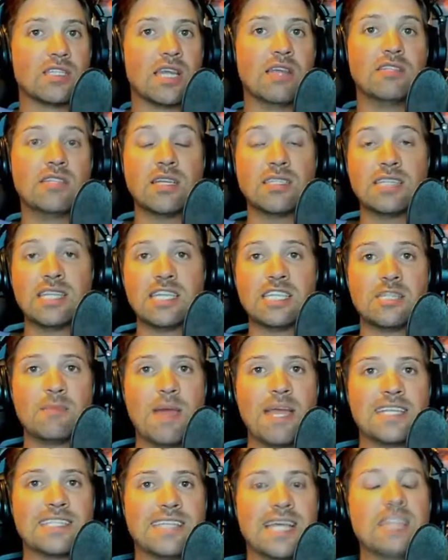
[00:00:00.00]
Does this
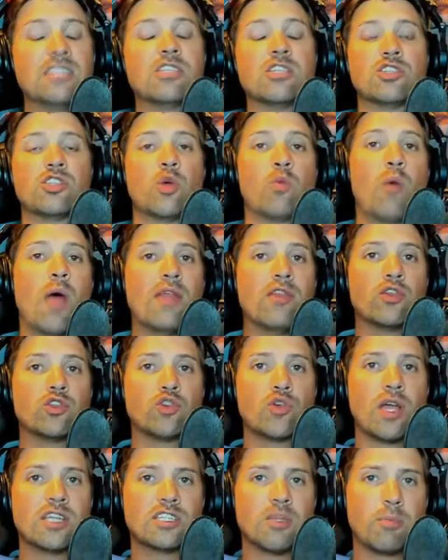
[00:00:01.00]
make sense as to why they're
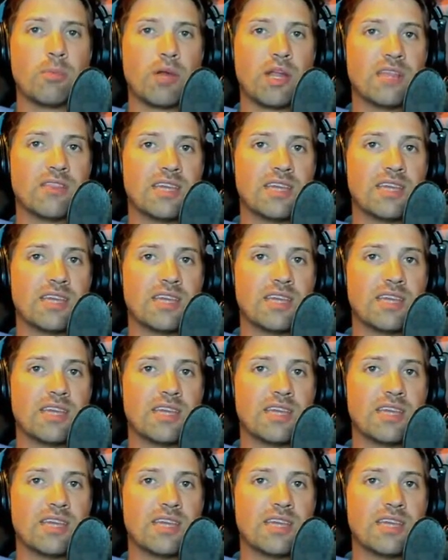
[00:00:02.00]
trying to bring